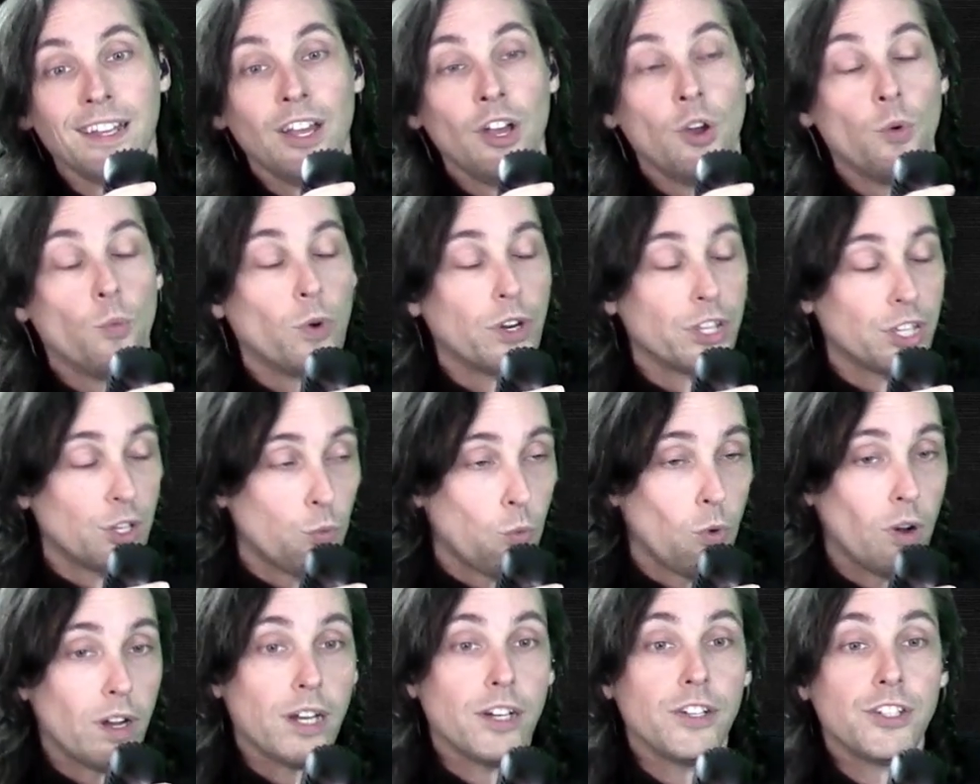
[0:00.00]
What you
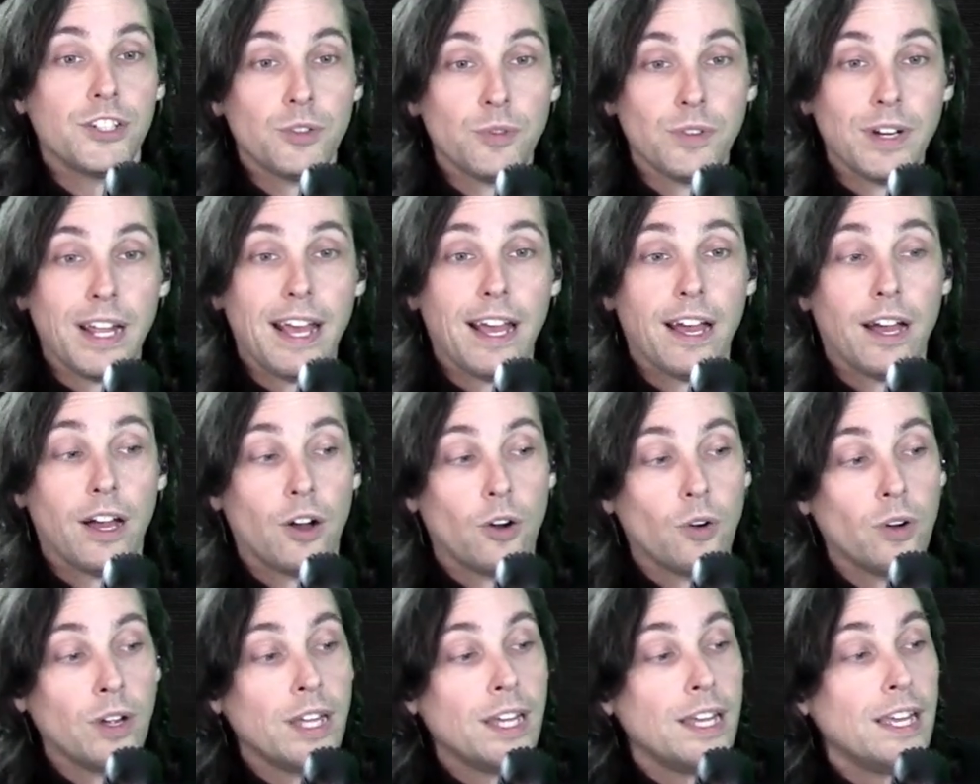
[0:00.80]
want to do
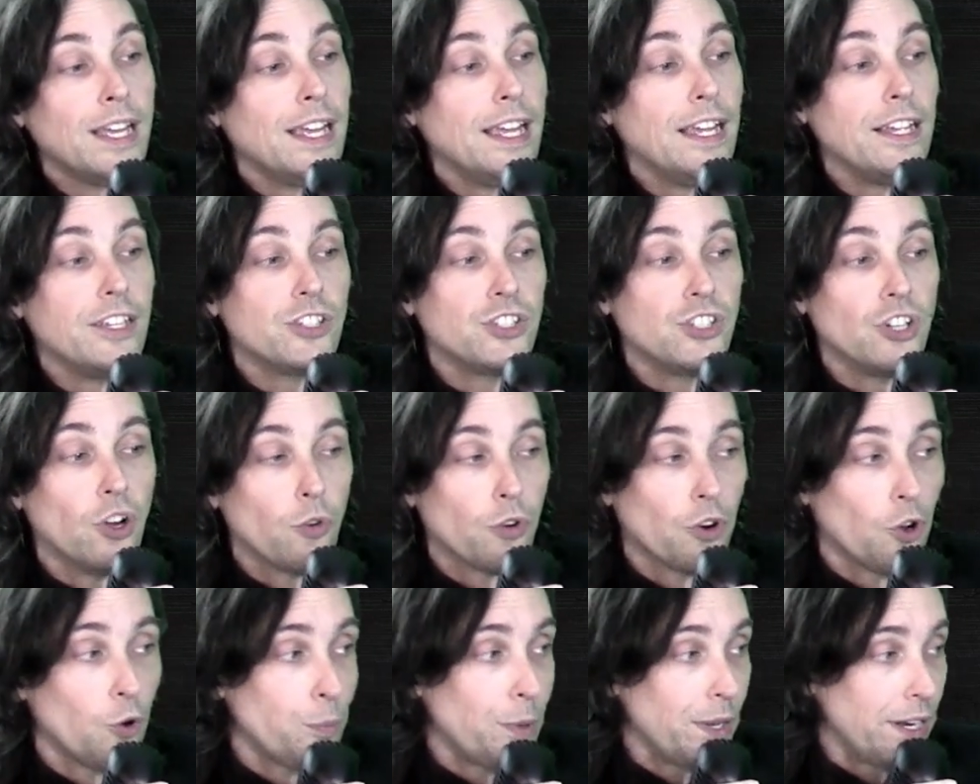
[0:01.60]
now is don't
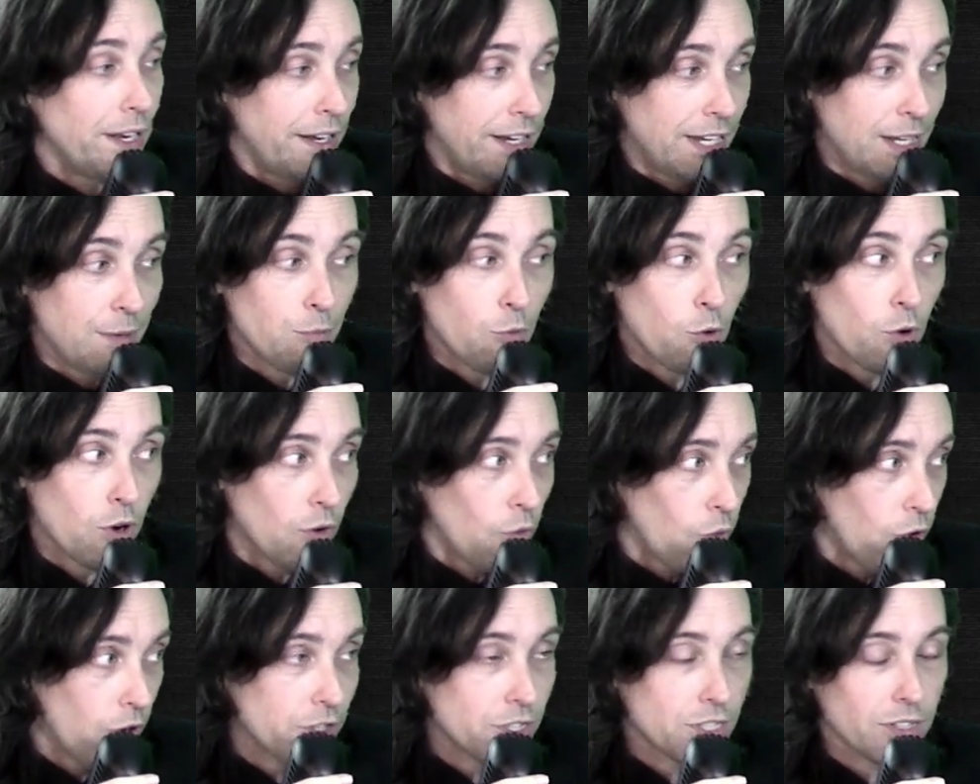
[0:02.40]
open any more
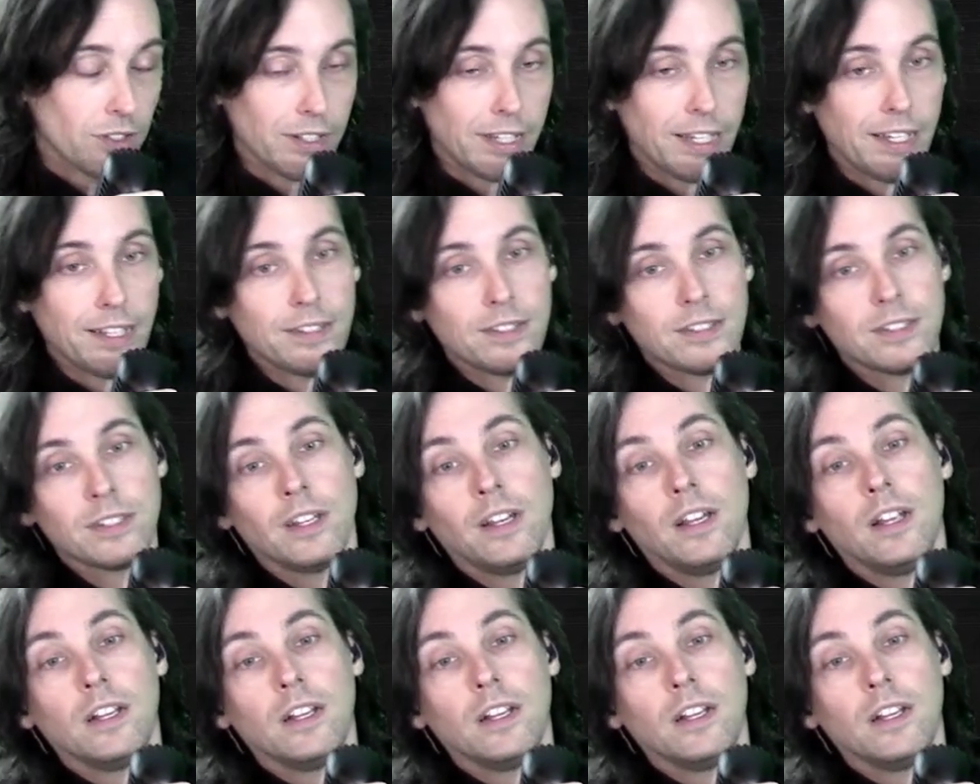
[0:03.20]
orange elites.